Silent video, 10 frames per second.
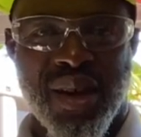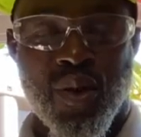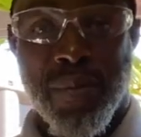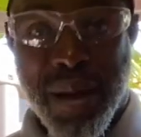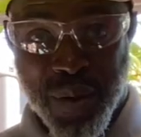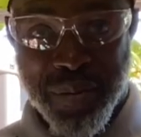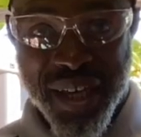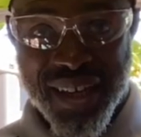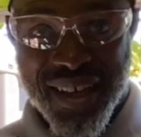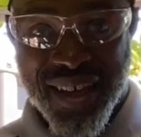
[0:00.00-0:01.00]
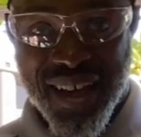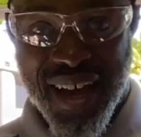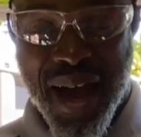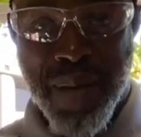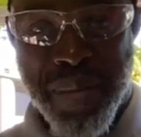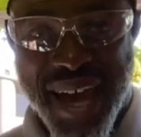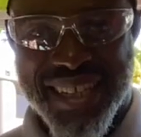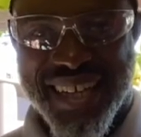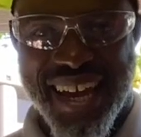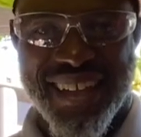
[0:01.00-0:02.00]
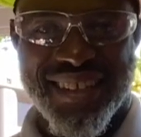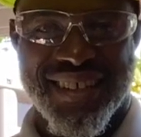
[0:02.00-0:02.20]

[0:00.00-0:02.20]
Remember me? I'm Bad Dad.